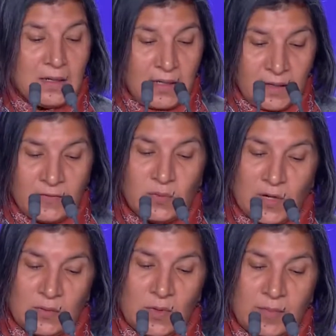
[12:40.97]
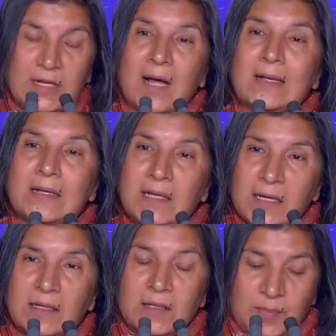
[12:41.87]
Even when women are
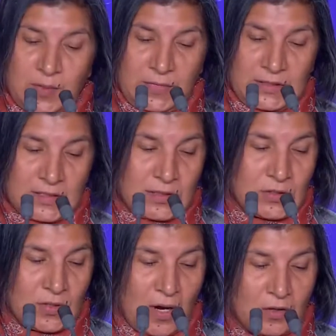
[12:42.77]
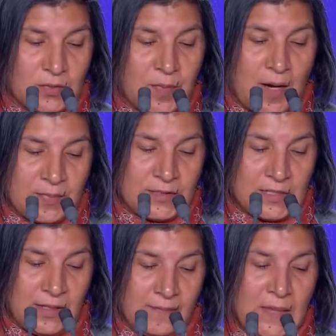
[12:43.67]
legally permitted to hold
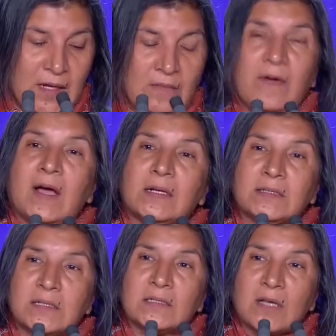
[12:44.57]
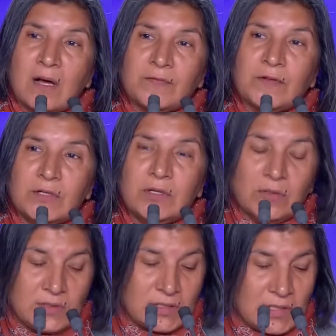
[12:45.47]
property, violence is often
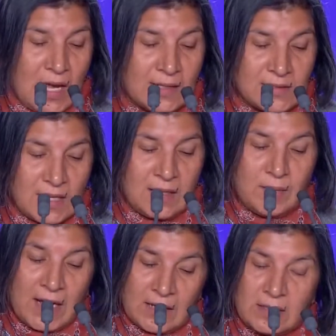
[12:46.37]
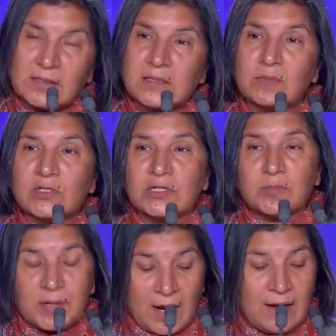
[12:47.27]
used as a mechanism to
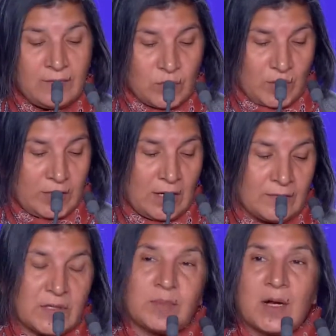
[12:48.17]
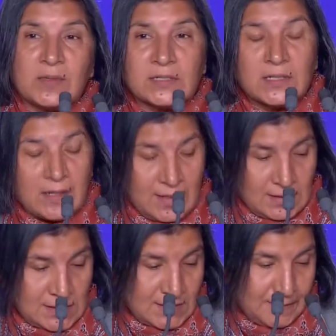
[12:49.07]
deprive women of their property
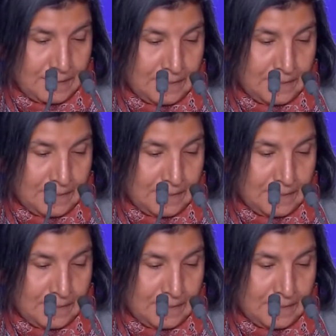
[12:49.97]
rights.